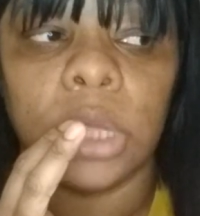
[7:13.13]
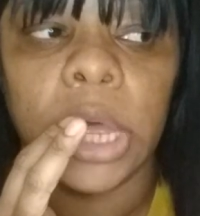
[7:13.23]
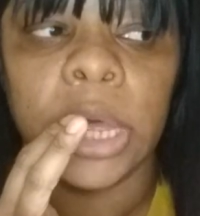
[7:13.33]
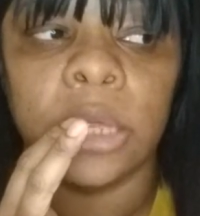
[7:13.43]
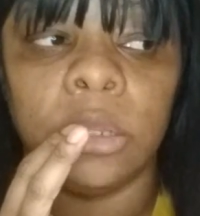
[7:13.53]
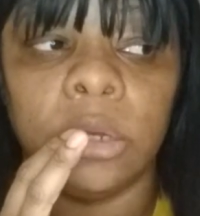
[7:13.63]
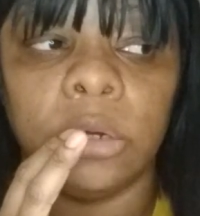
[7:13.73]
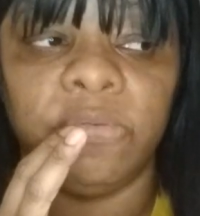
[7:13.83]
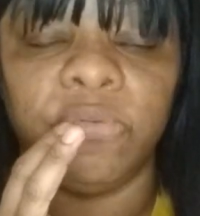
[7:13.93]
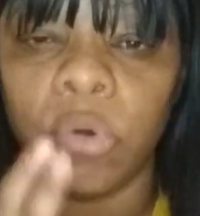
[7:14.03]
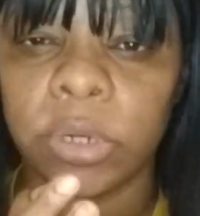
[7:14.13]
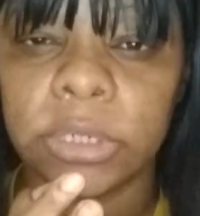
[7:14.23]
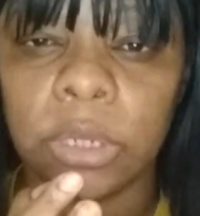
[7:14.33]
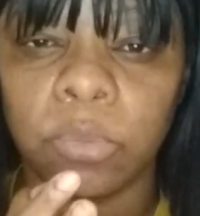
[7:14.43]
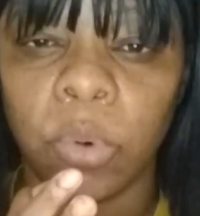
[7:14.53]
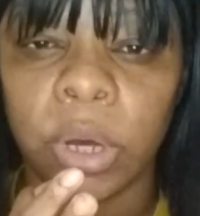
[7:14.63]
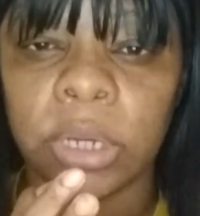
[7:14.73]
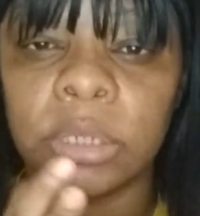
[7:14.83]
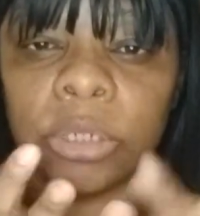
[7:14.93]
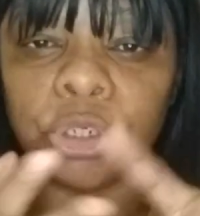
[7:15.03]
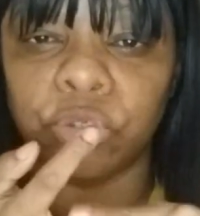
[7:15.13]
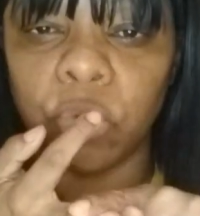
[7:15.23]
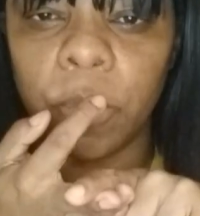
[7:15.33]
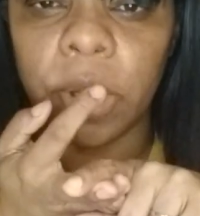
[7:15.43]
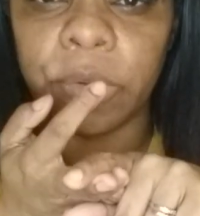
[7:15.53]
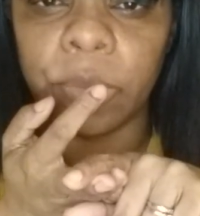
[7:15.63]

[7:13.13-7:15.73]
and the frosted one. The strawberry